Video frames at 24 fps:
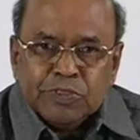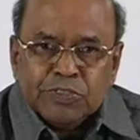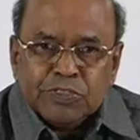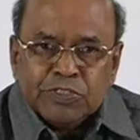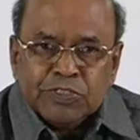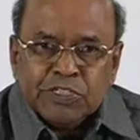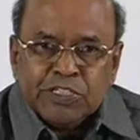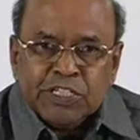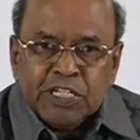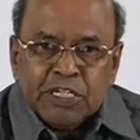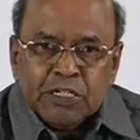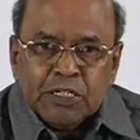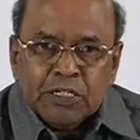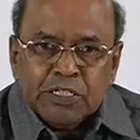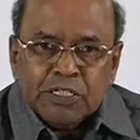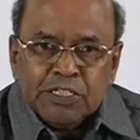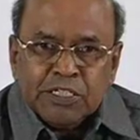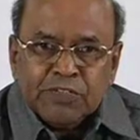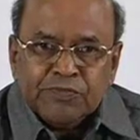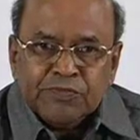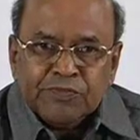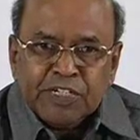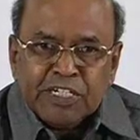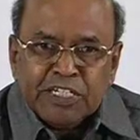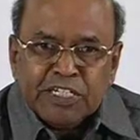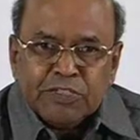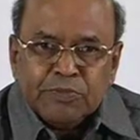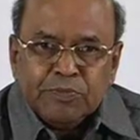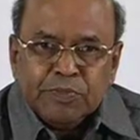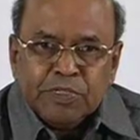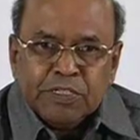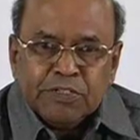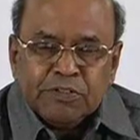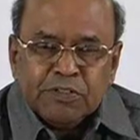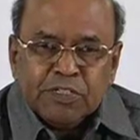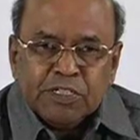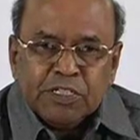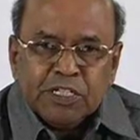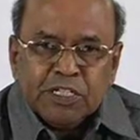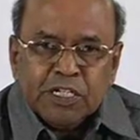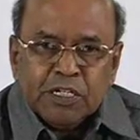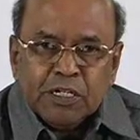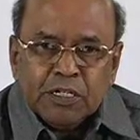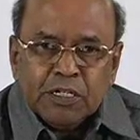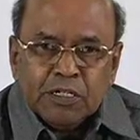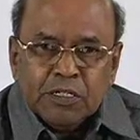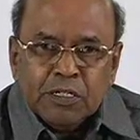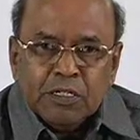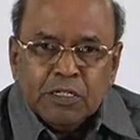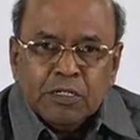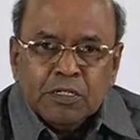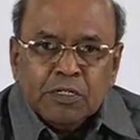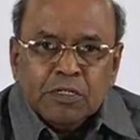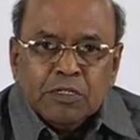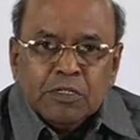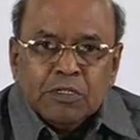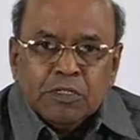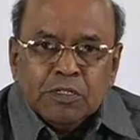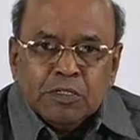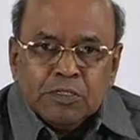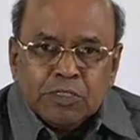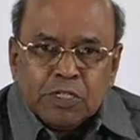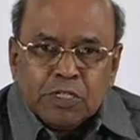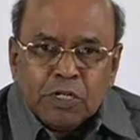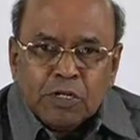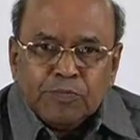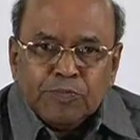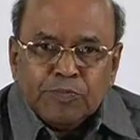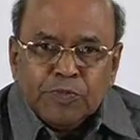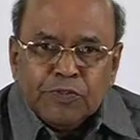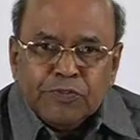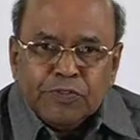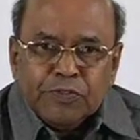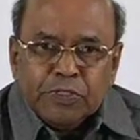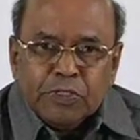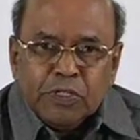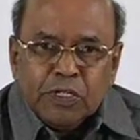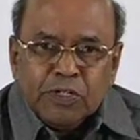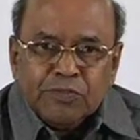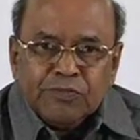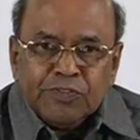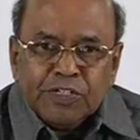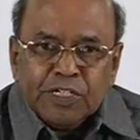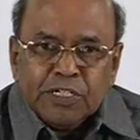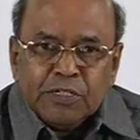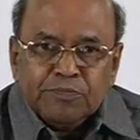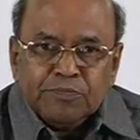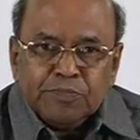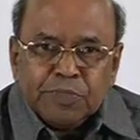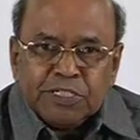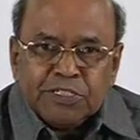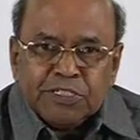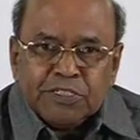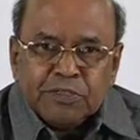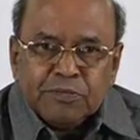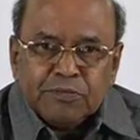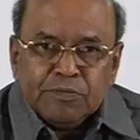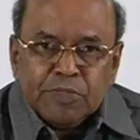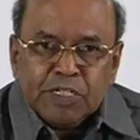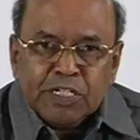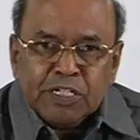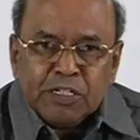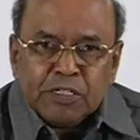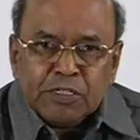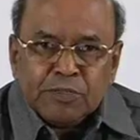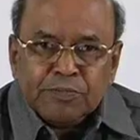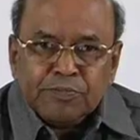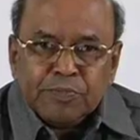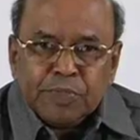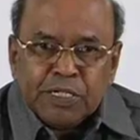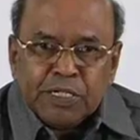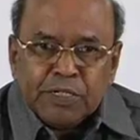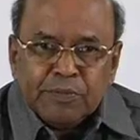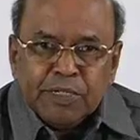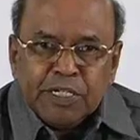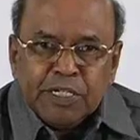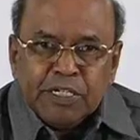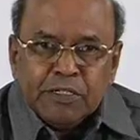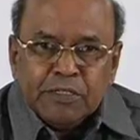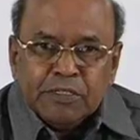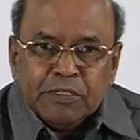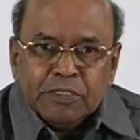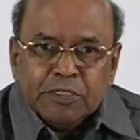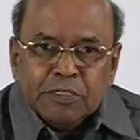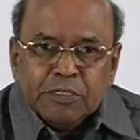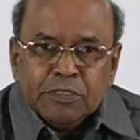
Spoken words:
So the difference between the top view of a prism or a pyramid,